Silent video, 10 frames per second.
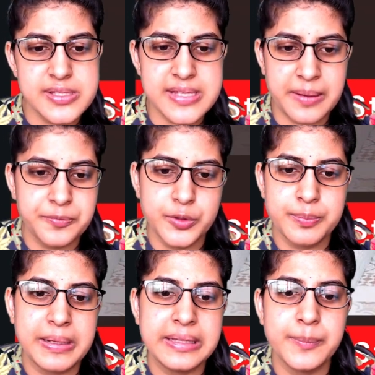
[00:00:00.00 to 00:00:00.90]
step would
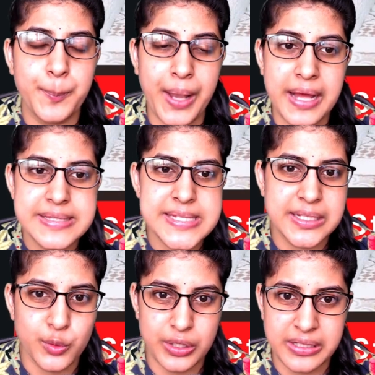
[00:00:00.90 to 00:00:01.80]
be the plants
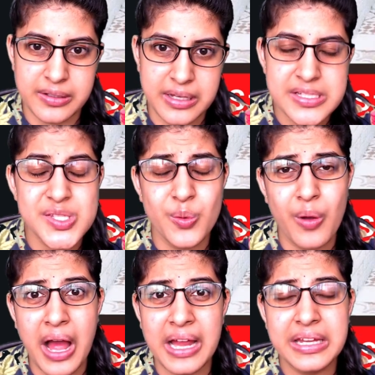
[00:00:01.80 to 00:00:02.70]
and greenery. So
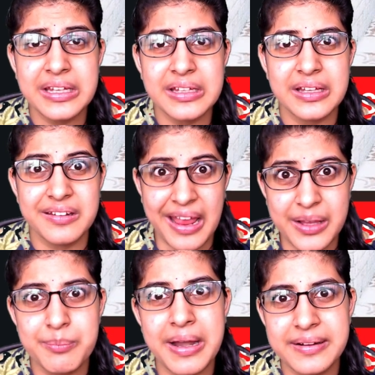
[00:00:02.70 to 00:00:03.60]
I
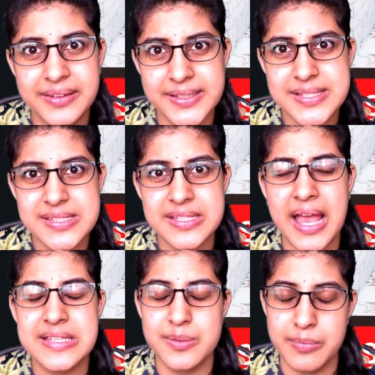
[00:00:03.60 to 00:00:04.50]
recommend this
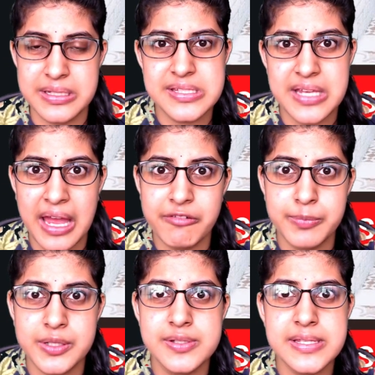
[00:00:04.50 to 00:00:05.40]
as a must have
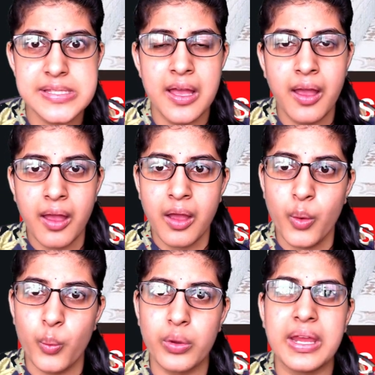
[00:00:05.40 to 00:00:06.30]
because
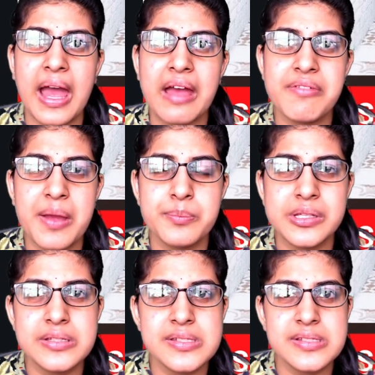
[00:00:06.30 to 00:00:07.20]
we have
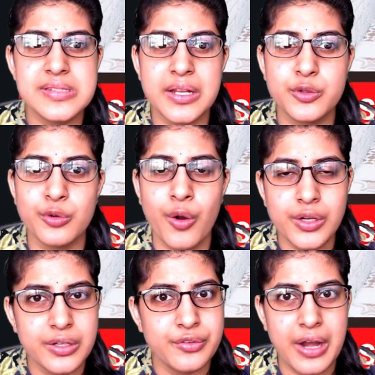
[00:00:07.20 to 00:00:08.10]
ambiances that do not
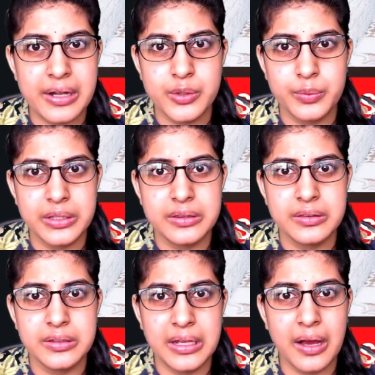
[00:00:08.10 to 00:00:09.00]
interact with
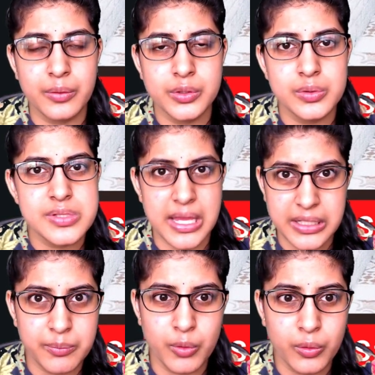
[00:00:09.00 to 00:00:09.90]
the outdoors
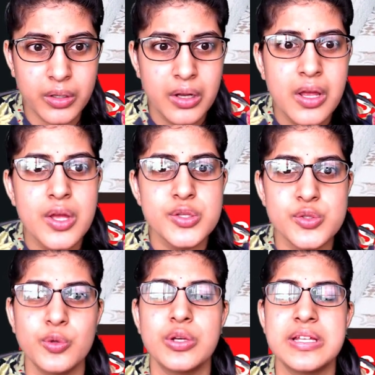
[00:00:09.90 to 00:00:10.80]
anymore.
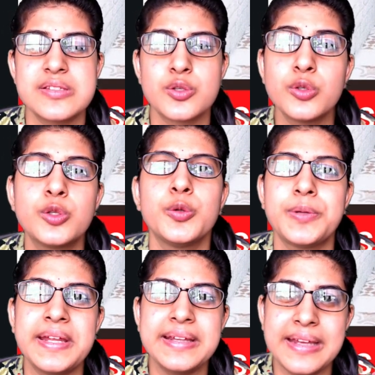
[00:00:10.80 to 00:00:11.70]
So it's good to
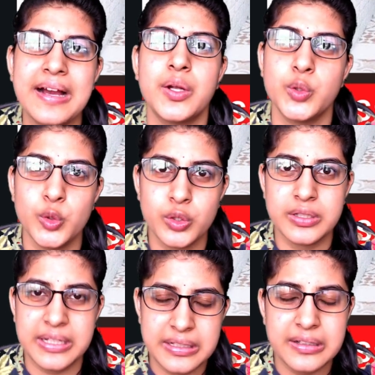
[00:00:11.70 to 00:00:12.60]
bring the outdoor
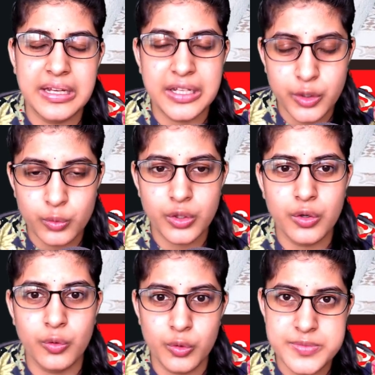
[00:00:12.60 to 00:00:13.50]
greenery into your
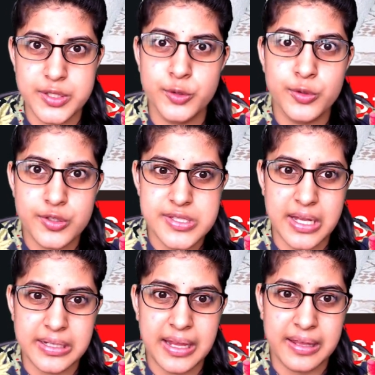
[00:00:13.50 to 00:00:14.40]
homes, into your
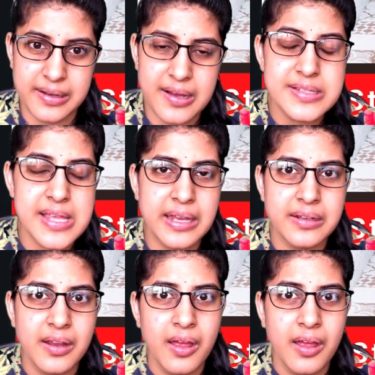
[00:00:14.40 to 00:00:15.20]
study areas and